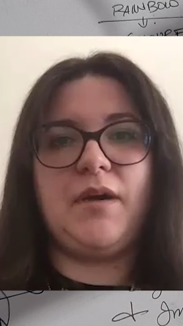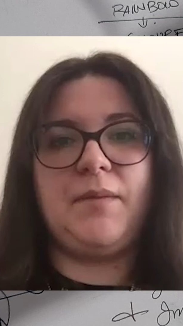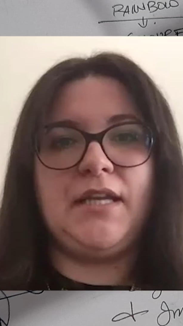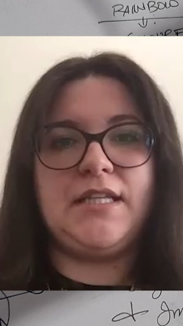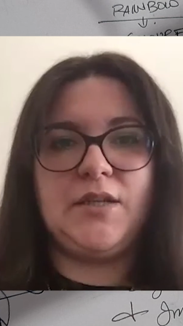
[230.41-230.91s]
I
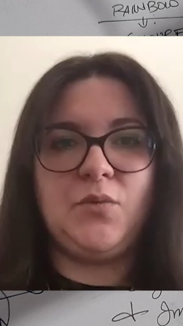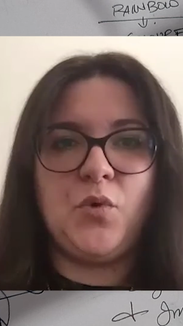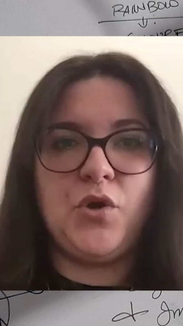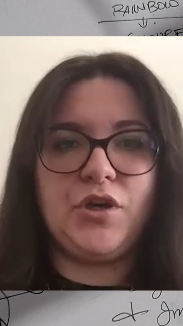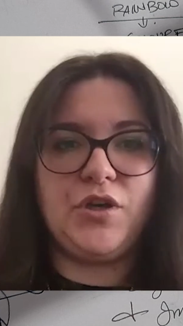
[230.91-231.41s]
mean, it didn't
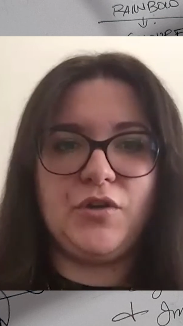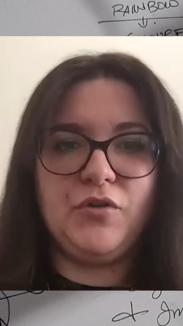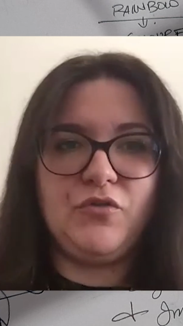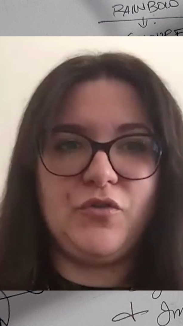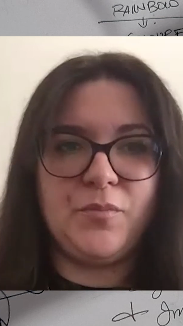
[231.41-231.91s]
work
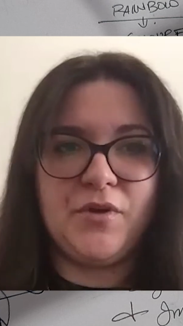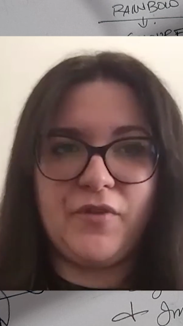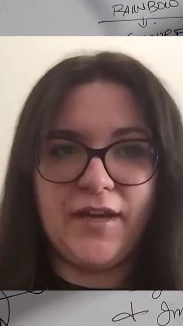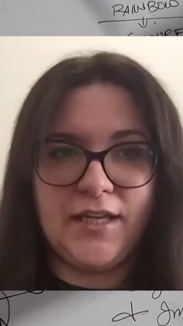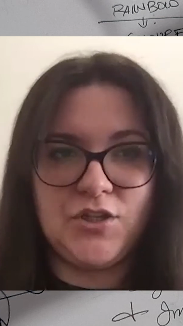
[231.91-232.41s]
from a
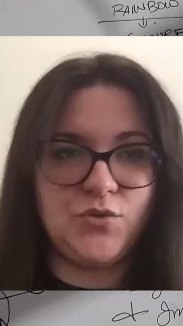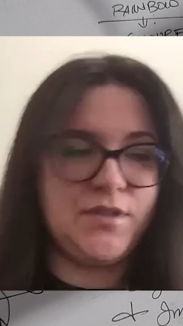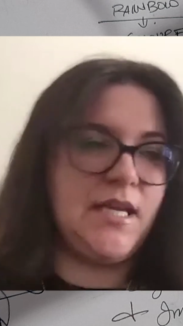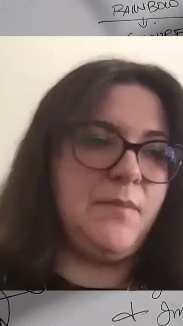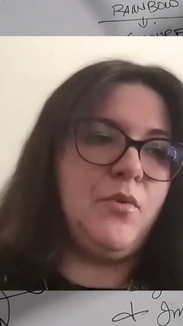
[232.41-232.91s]
financial
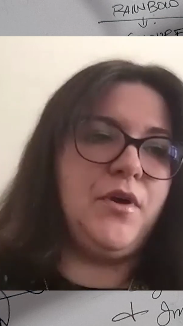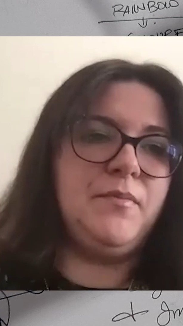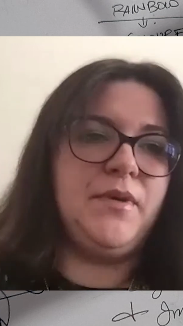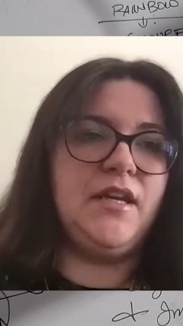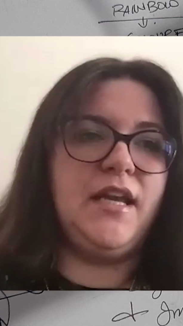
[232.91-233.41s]
standpoint,
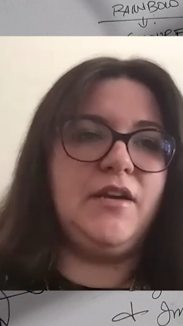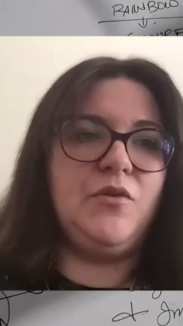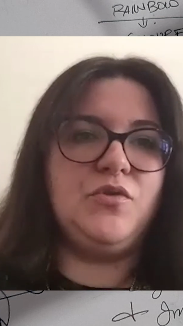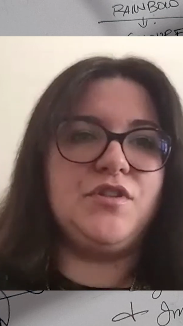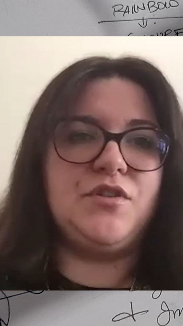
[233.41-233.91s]
but it
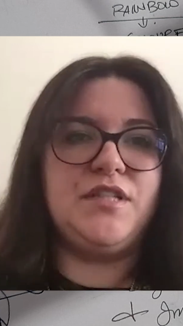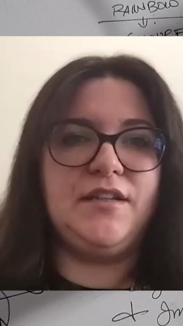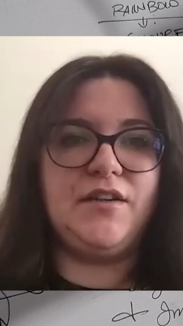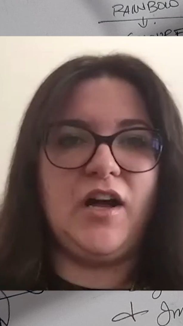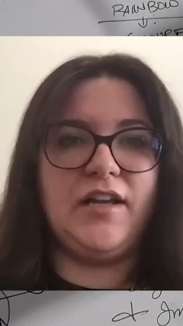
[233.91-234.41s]
also
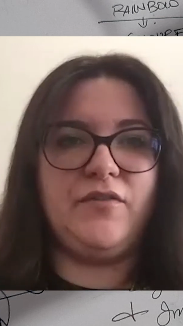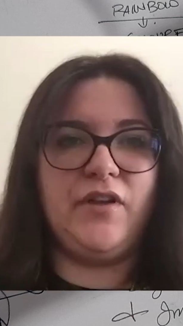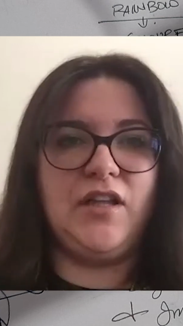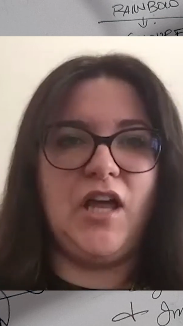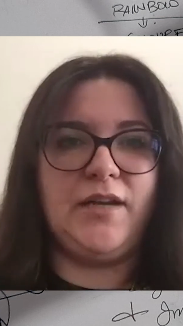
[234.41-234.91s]
didn't kind of
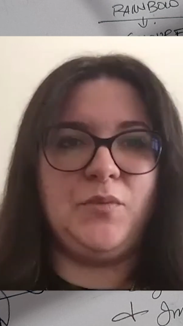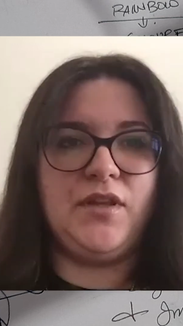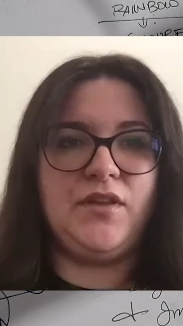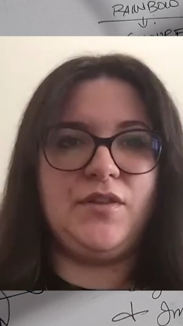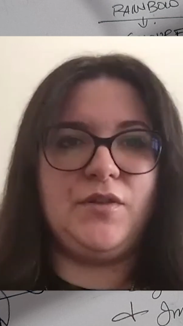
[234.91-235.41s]
align
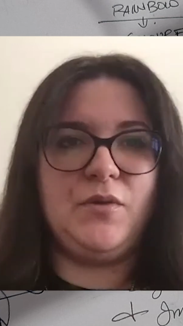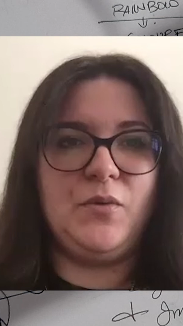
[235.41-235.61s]
with